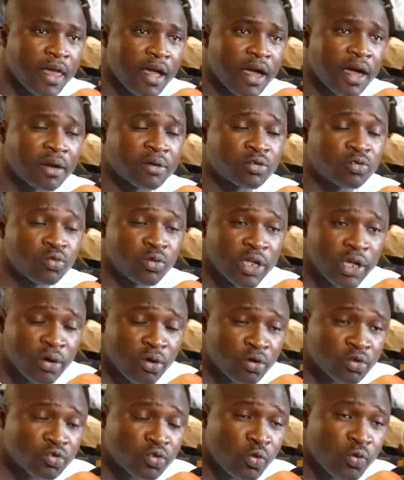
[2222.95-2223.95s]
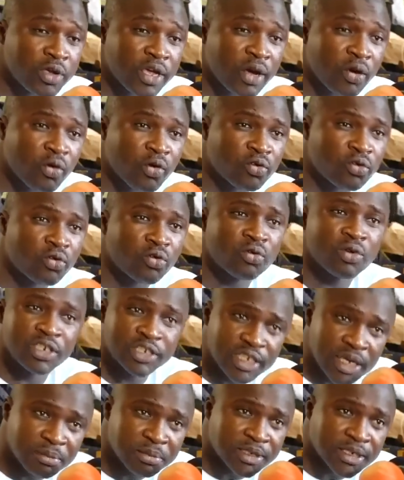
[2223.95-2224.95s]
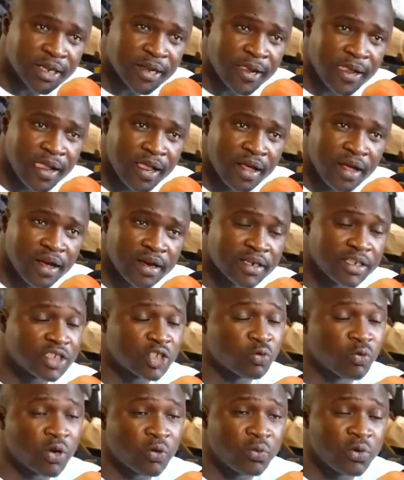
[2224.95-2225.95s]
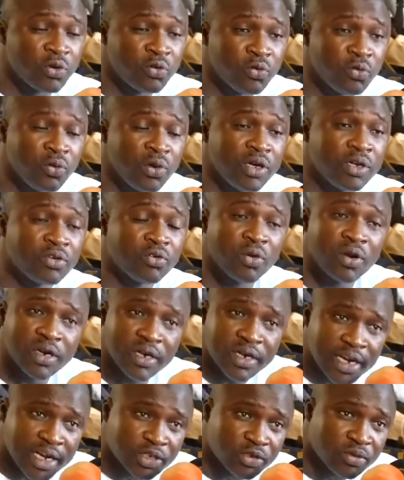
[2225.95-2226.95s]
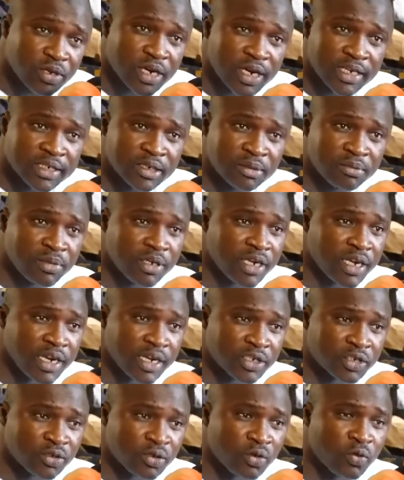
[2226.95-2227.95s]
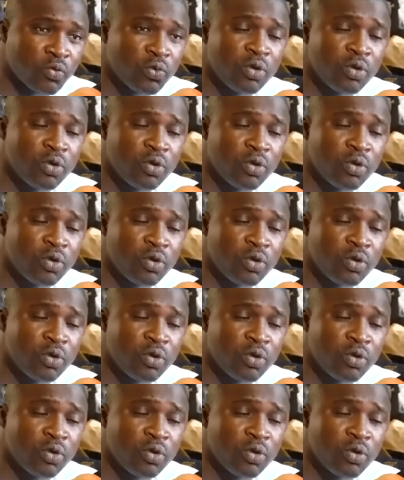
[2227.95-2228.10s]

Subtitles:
And today also, we are going to do the same thing. This is what we do during the National Assembly election.